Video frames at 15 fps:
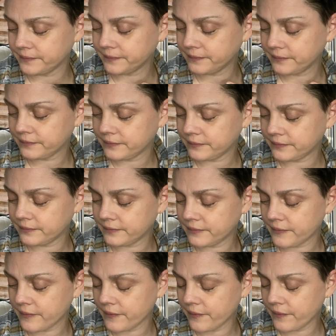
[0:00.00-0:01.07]

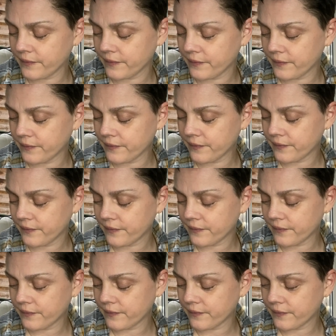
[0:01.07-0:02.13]

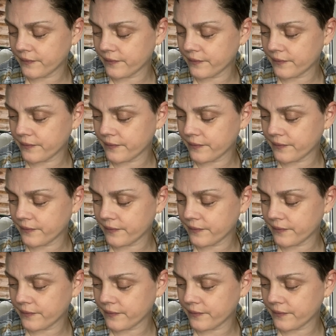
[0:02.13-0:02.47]
[no speech]